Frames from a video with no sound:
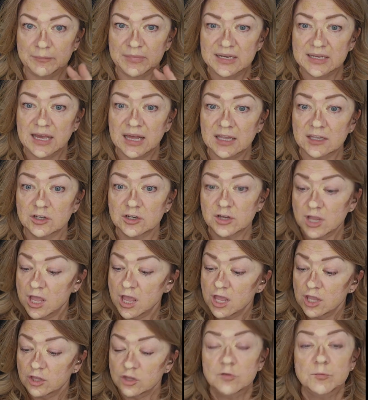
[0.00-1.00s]
mid color,
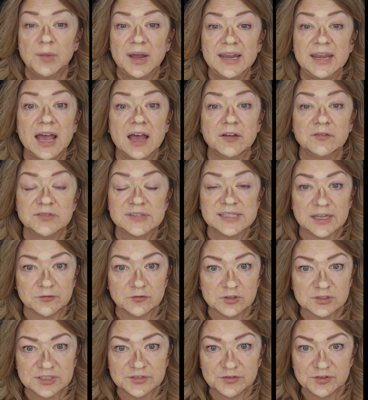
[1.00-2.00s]
you might have
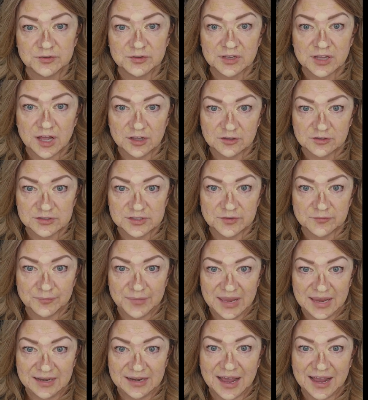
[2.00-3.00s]
several different colors of
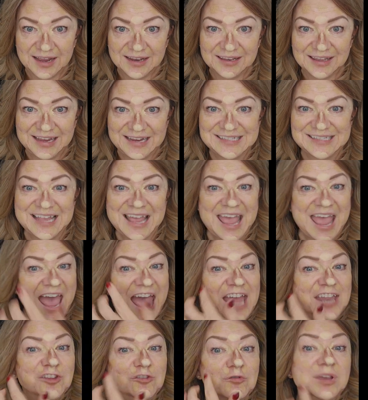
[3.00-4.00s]
main highlights,
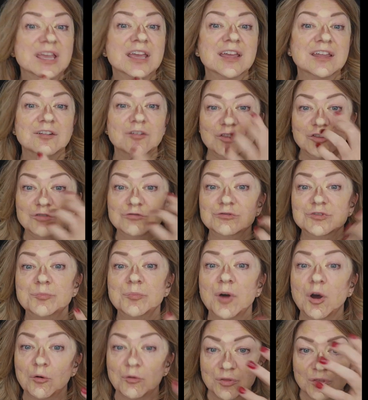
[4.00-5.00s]
and you can use
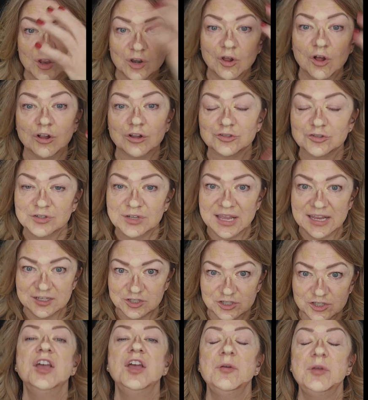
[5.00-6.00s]
both and alternate
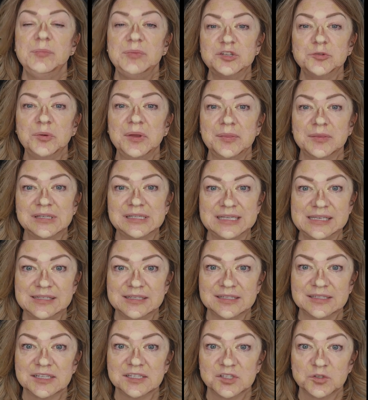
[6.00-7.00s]
just between the
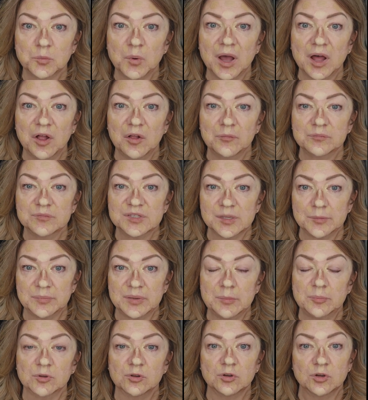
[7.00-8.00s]
seasons as well. Some
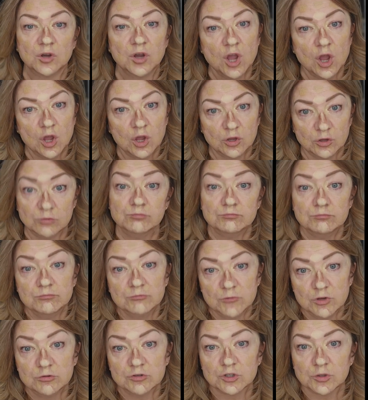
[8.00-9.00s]
people are
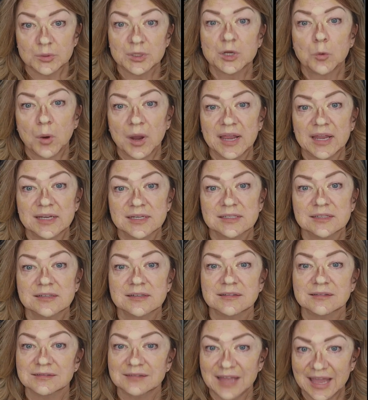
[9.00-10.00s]
usually quite
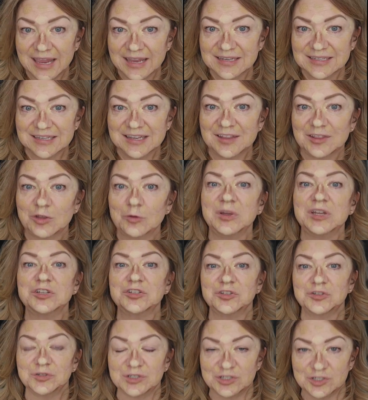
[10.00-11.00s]
light in the
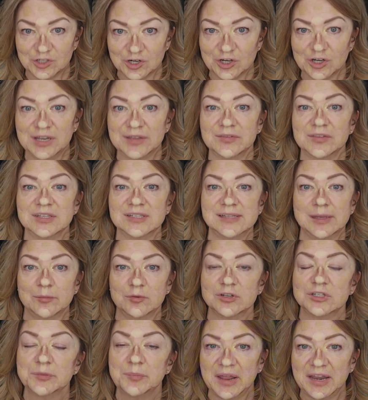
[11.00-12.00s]
winter and dark in the summer,
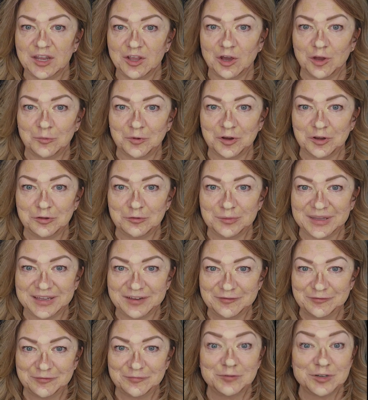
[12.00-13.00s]
depending on where you
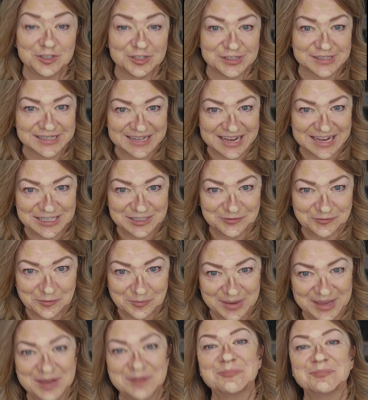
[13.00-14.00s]
live, which is the case for
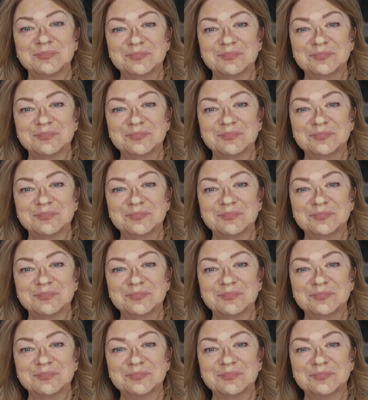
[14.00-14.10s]
me.